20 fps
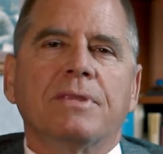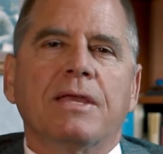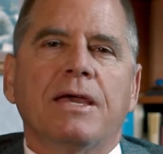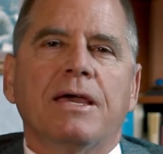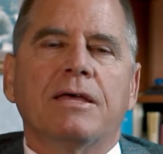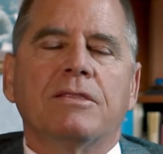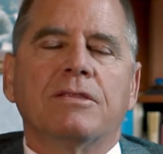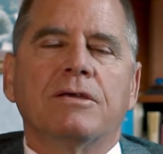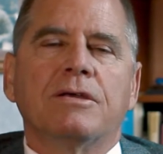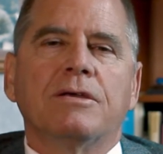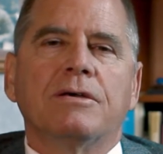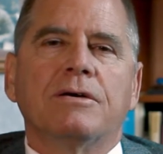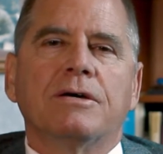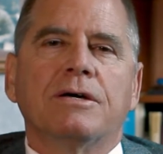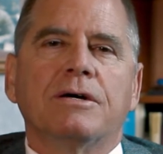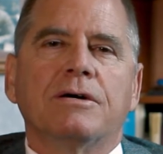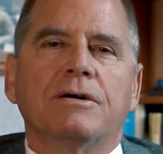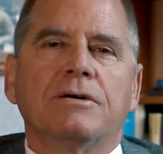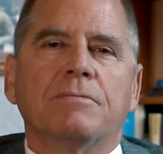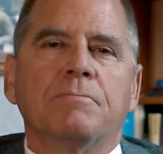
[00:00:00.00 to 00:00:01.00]
and the
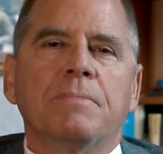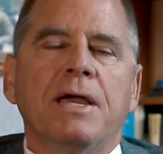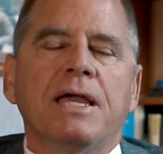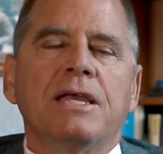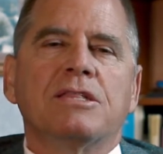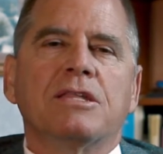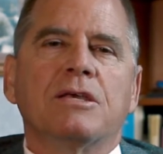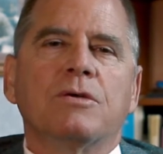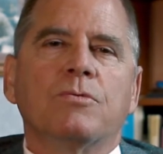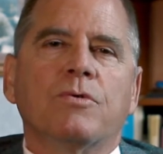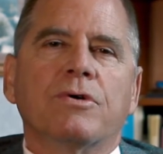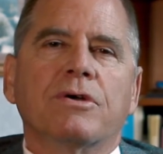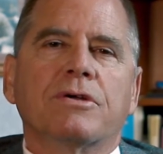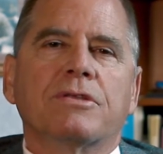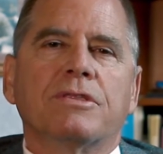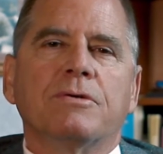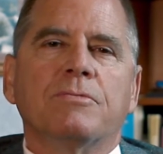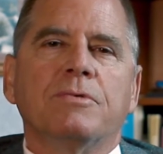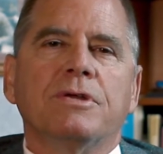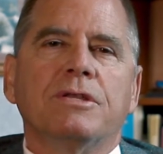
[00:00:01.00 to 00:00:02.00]
uh, amazing
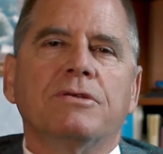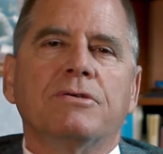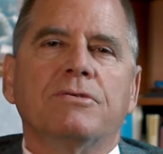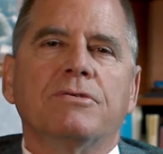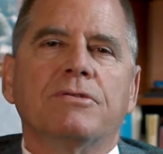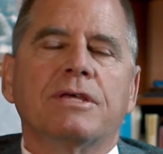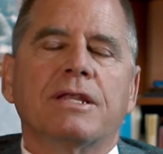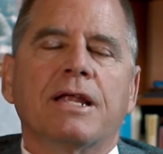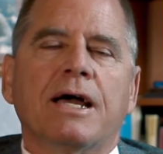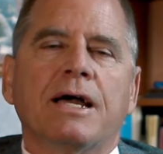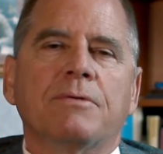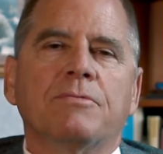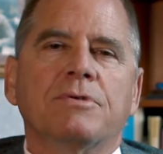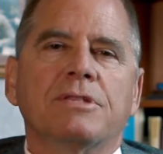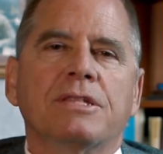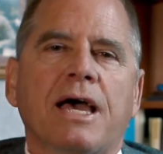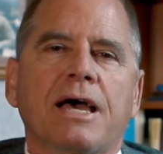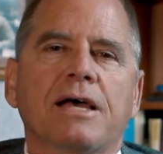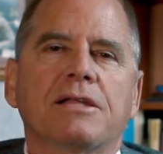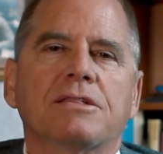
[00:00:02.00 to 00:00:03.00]
work that we do that I
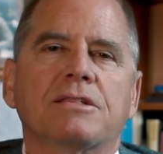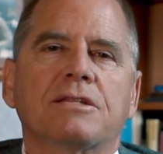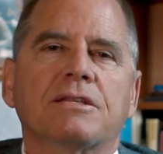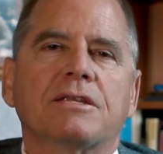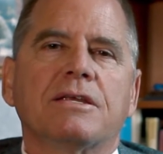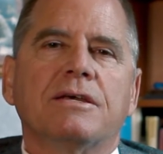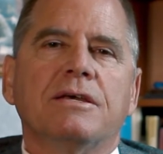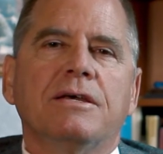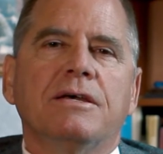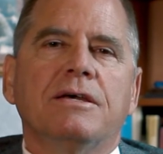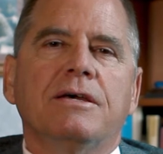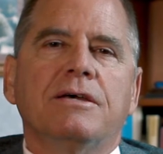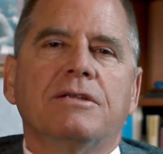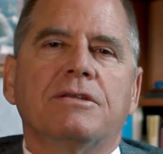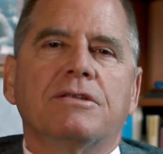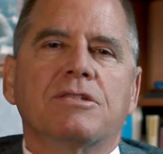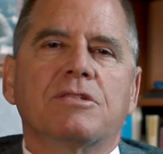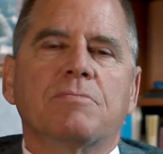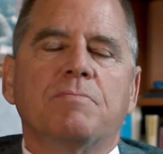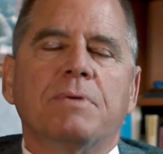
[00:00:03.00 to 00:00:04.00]
was asked
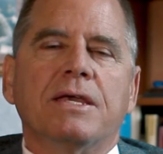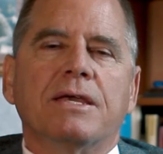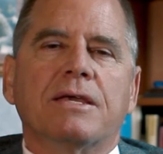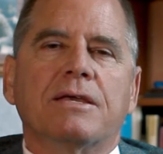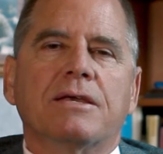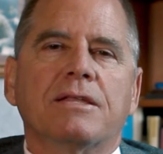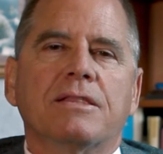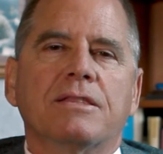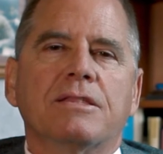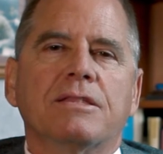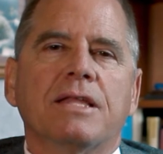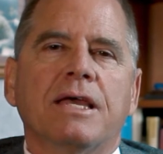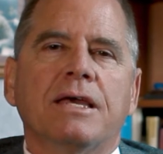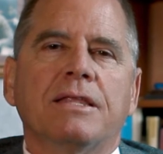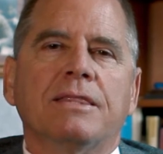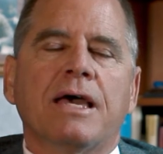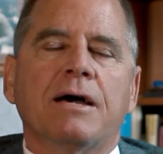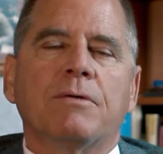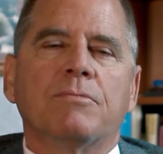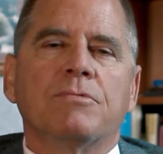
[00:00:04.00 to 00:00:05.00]
to speak, and,
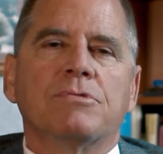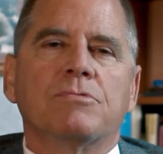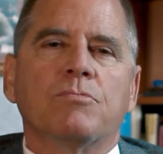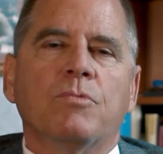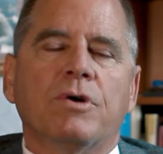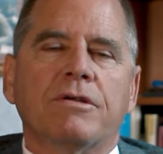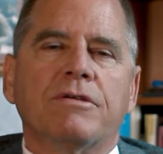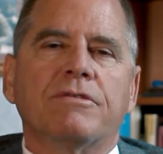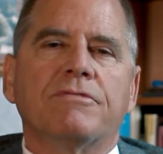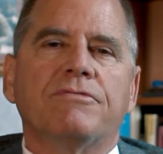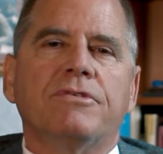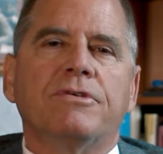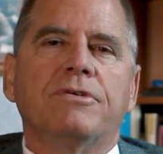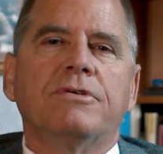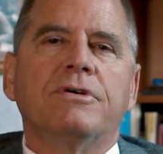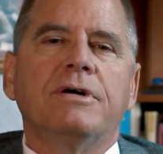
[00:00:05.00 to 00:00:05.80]
and that was wonderful.